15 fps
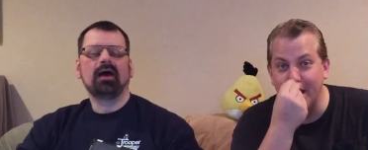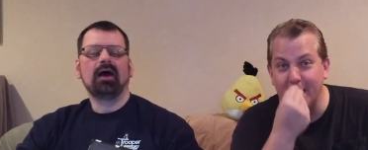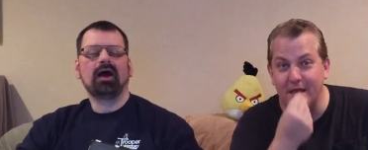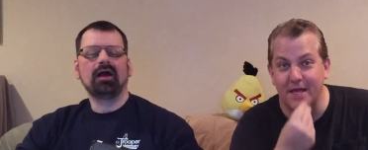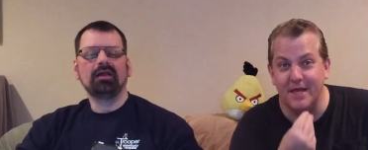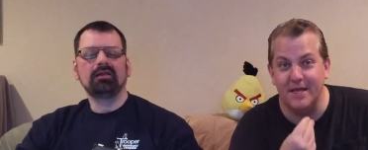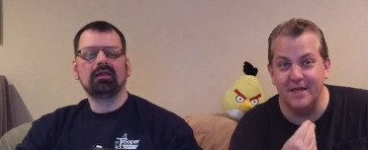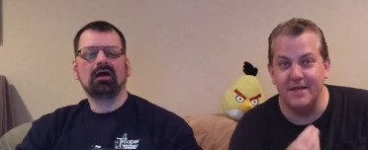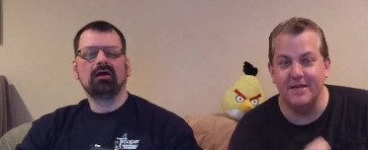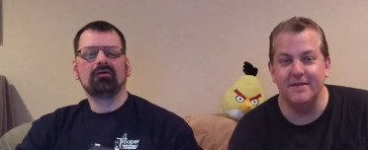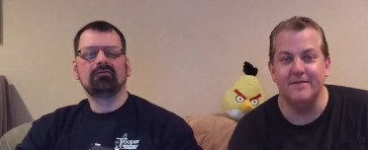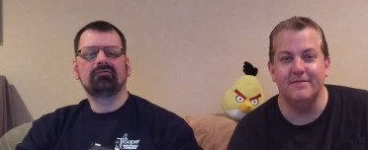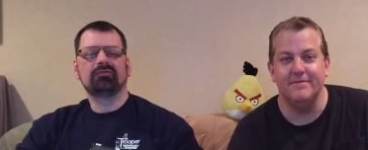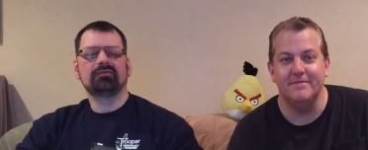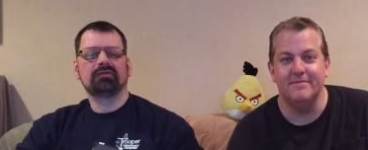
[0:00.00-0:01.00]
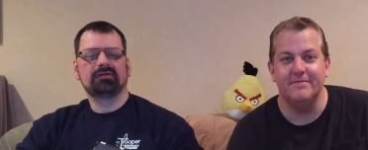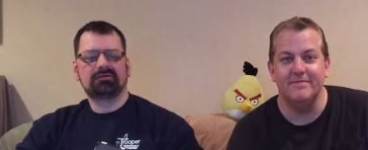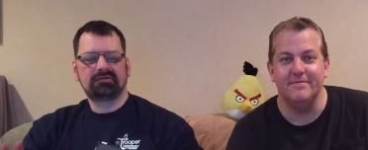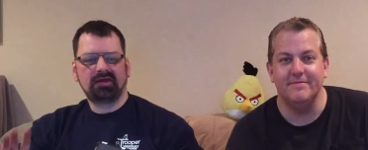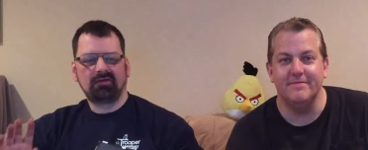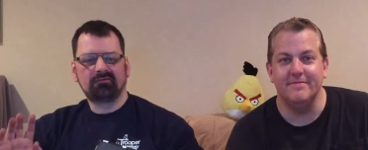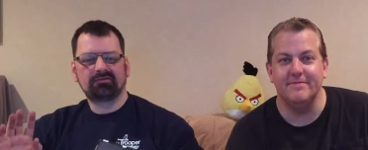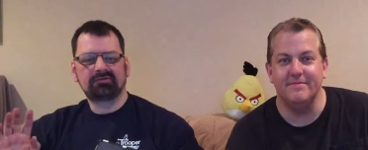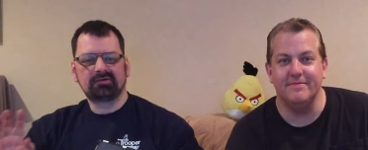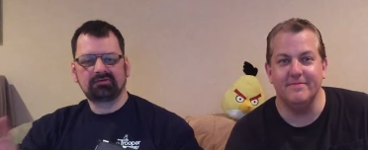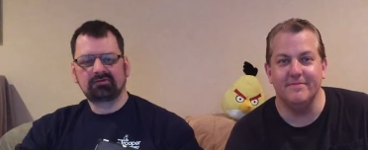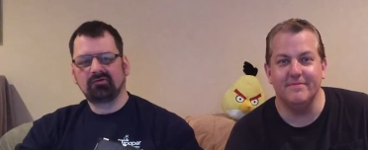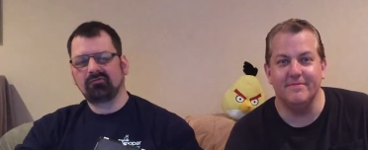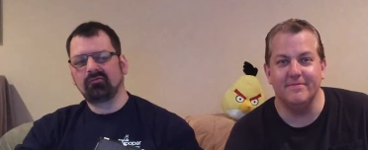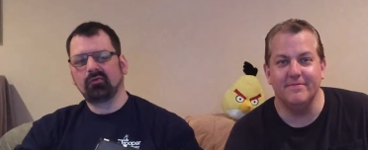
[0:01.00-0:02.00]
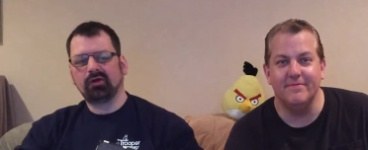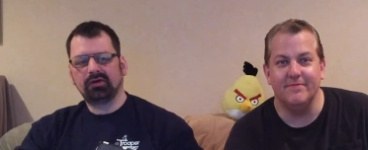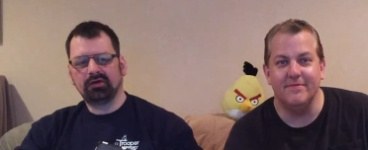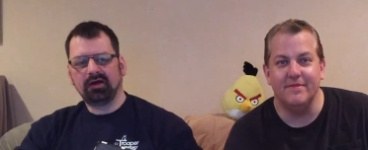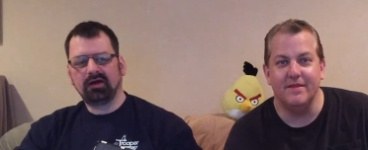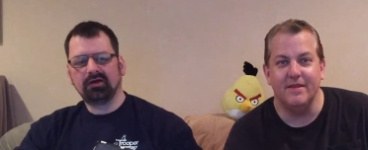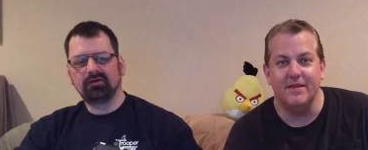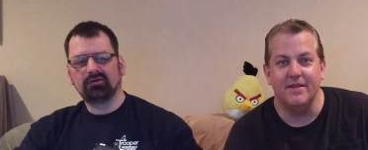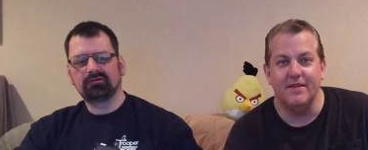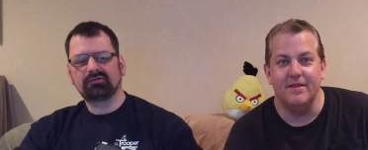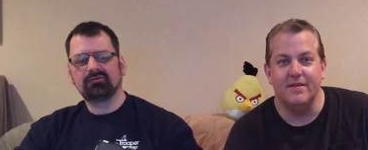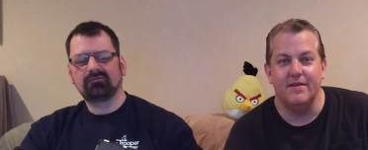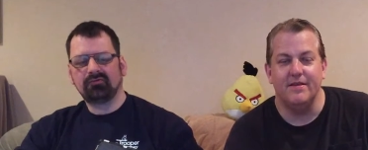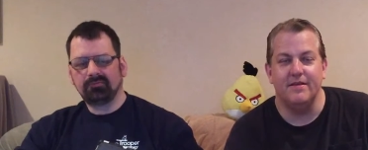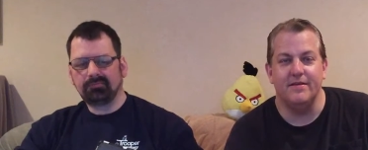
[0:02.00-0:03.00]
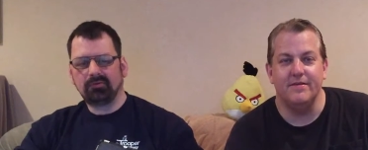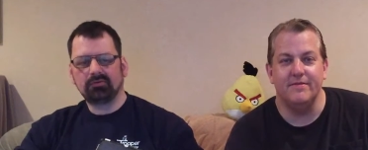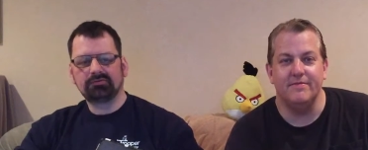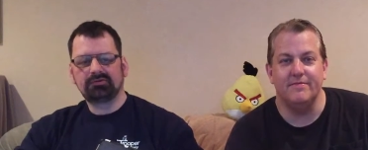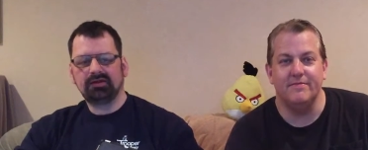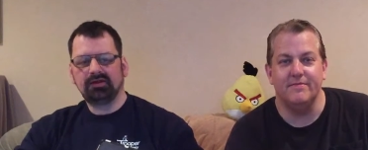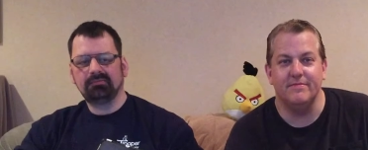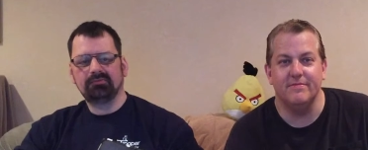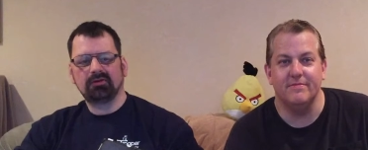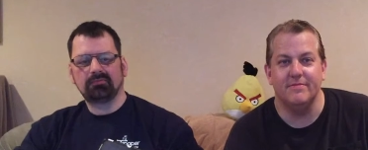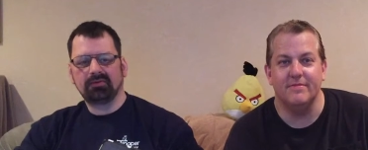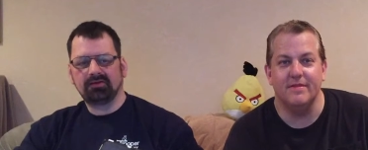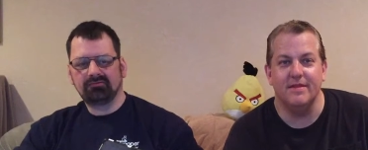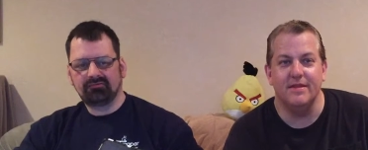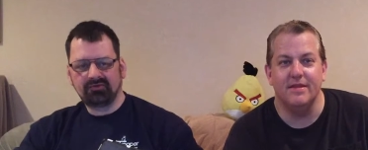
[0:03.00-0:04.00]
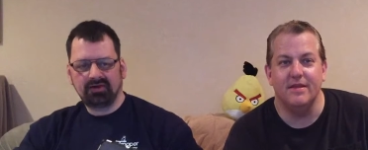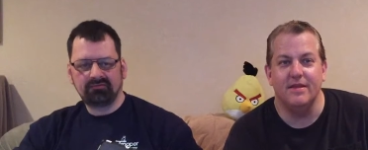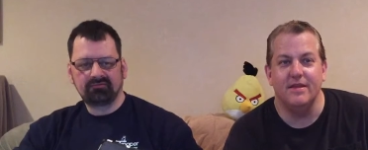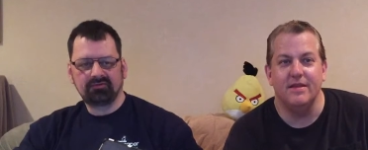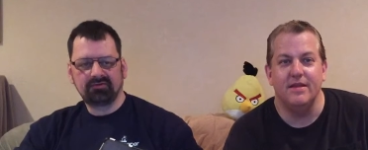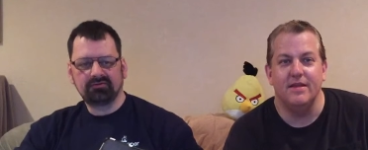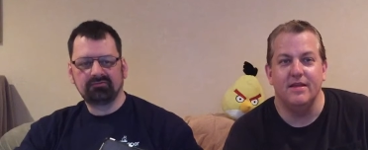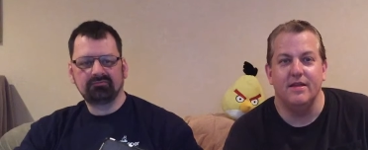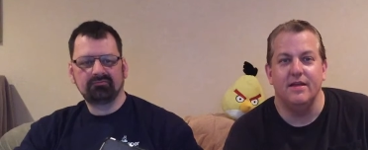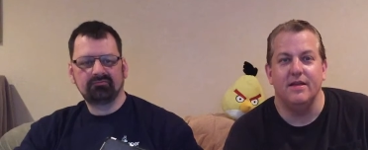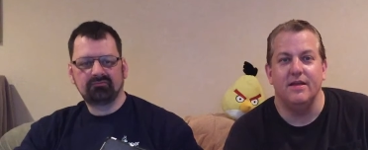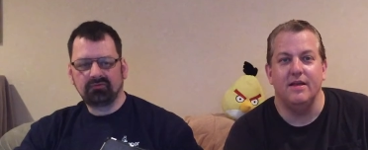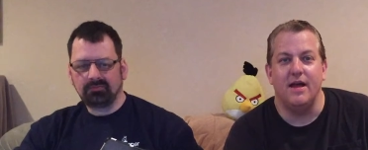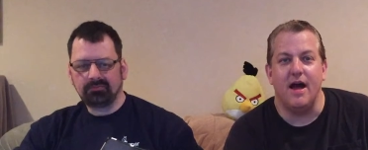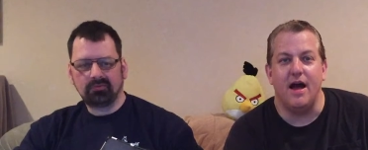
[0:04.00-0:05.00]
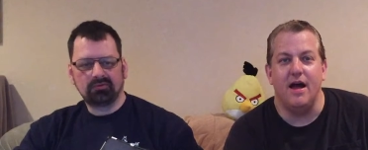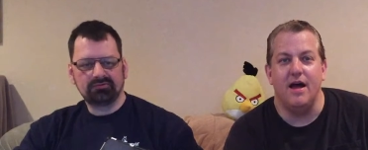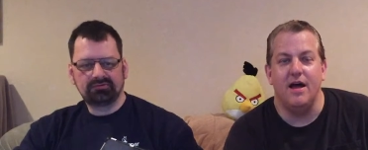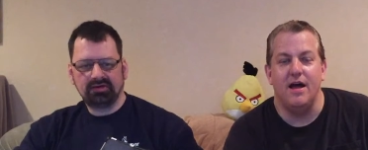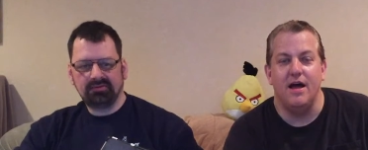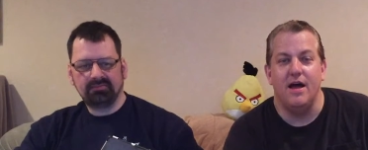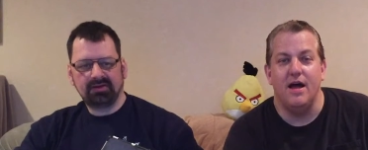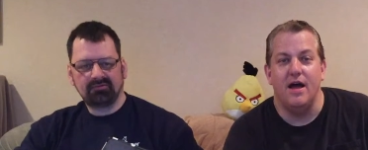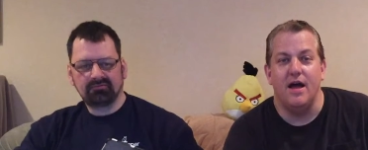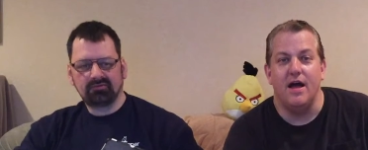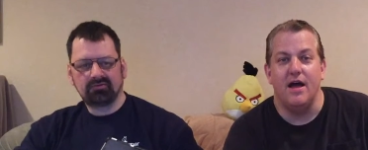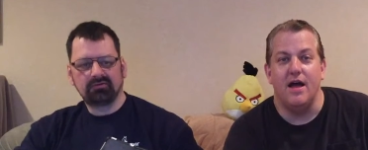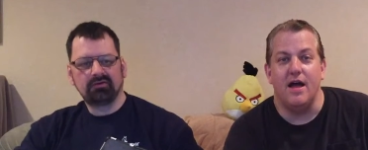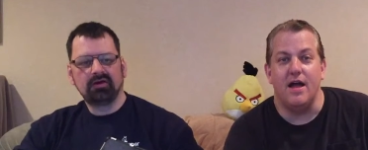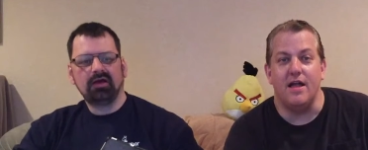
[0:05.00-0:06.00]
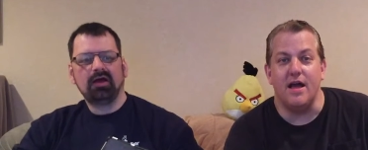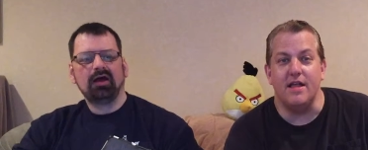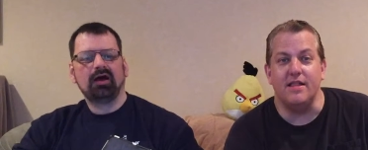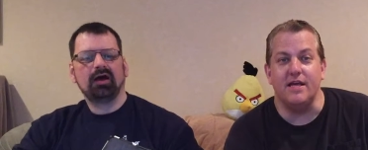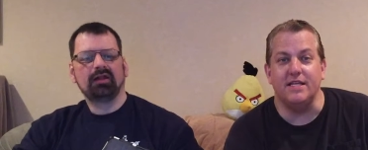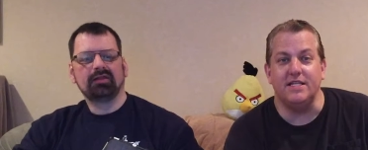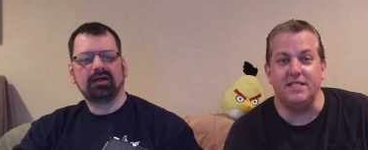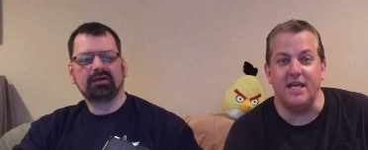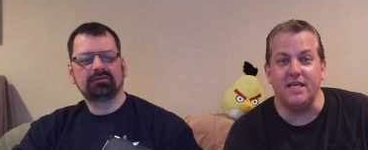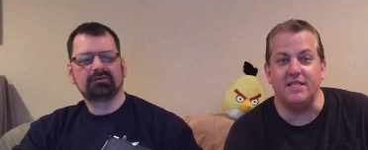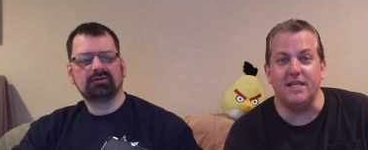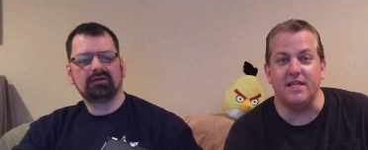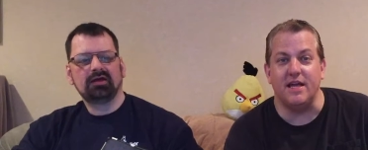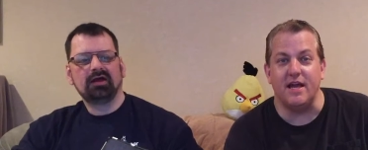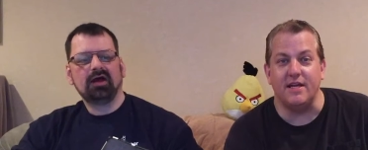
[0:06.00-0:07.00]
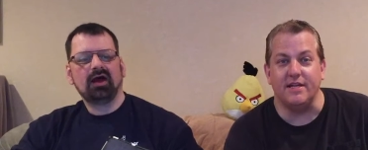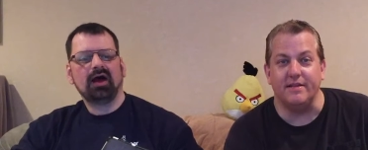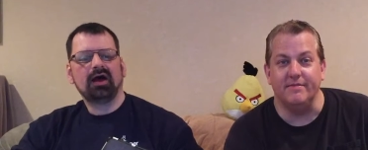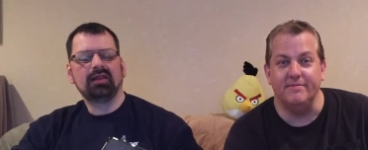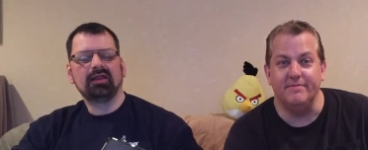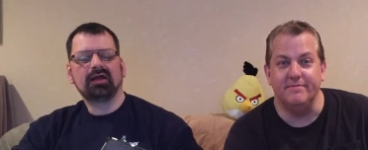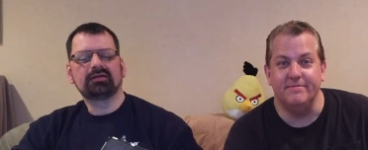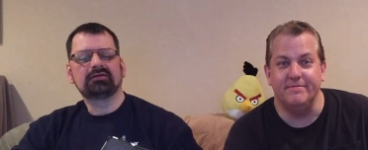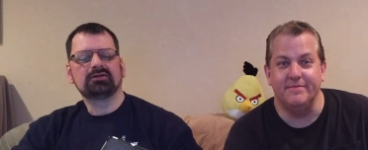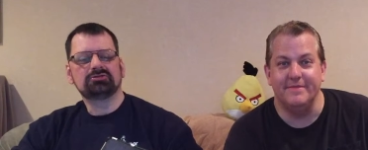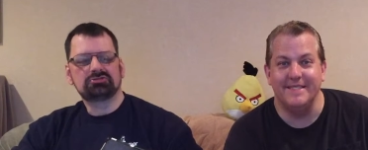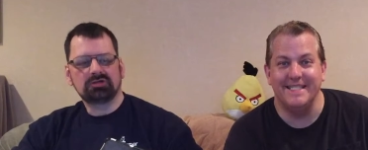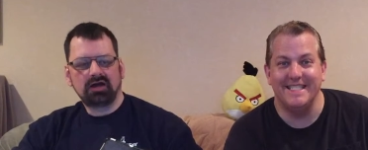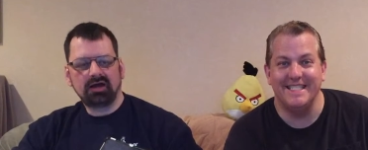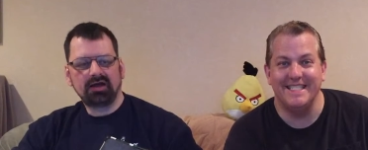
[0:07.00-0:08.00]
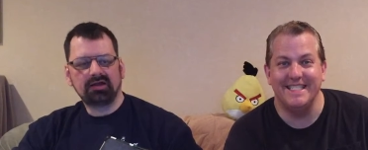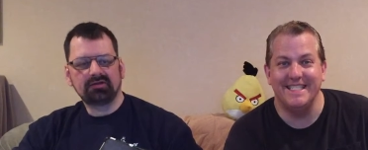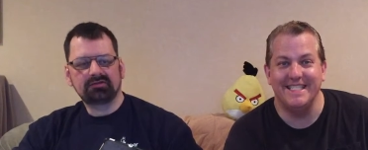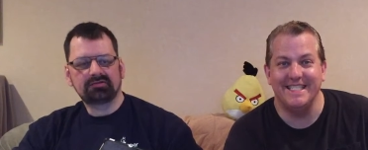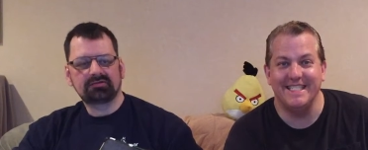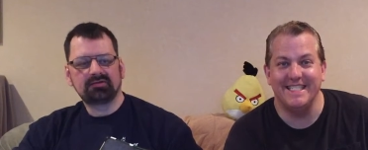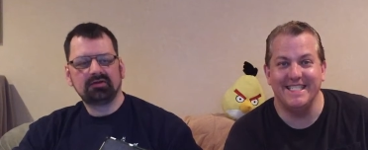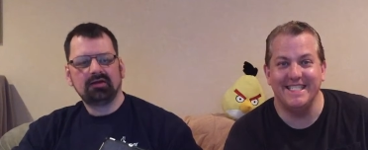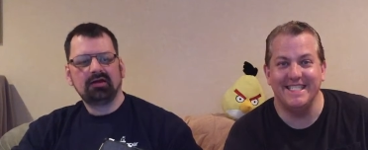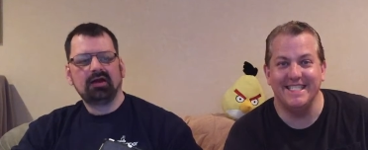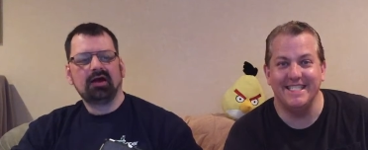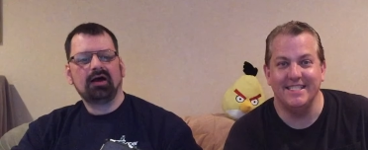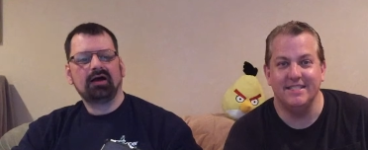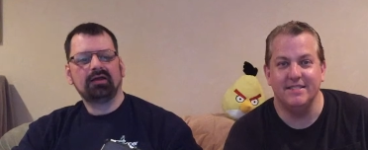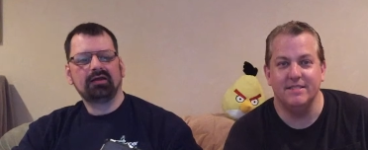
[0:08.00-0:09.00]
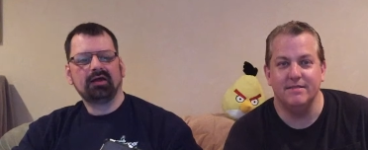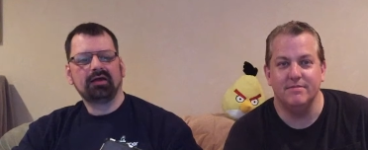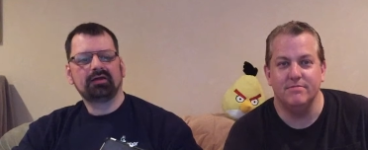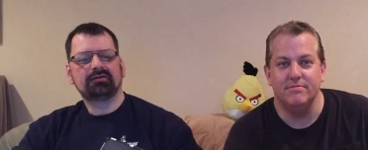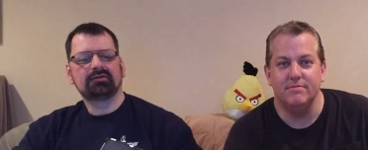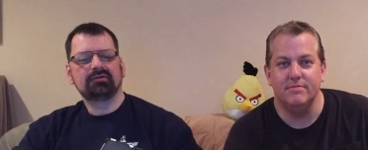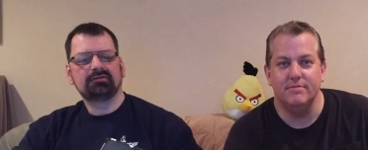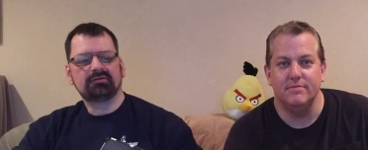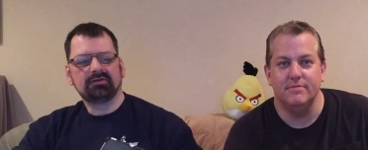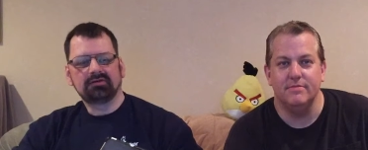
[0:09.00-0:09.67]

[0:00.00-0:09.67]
Speaker 1: I love the San Francisco 49ers, the football team. They're my favorite football team ever. And I like 69ing. I like the Giants. I like the